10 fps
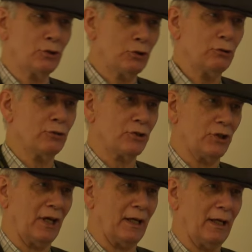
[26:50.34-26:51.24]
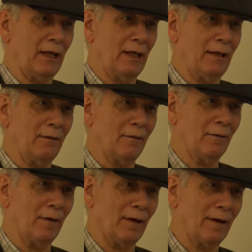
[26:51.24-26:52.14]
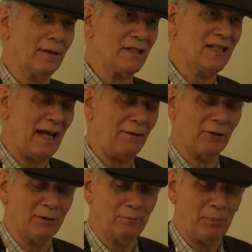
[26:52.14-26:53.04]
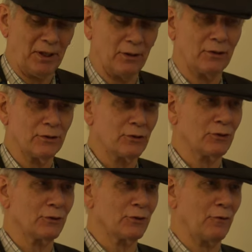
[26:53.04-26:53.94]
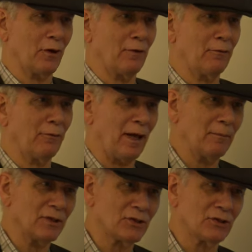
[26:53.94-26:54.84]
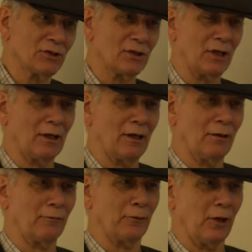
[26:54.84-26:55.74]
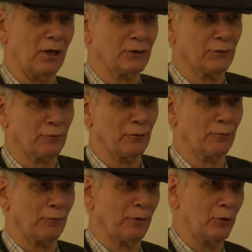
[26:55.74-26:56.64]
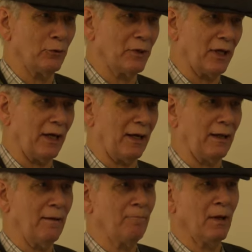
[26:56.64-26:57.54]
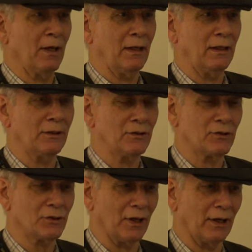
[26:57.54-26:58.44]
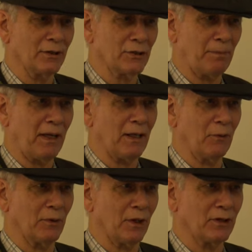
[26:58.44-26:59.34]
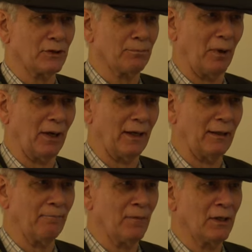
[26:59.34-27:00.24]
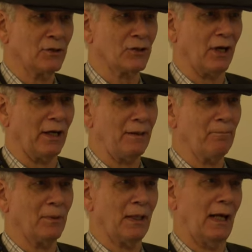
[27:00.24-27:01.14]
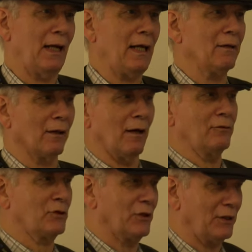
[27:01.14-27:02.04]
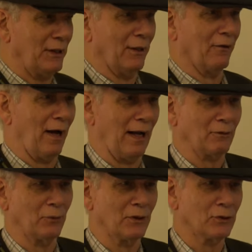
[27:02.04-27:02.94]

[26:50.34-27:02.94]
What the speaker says: Tuesday, David Pearce, who's a very famous philosopher from the UK, is speaking with us by Skype, and he loves to interact with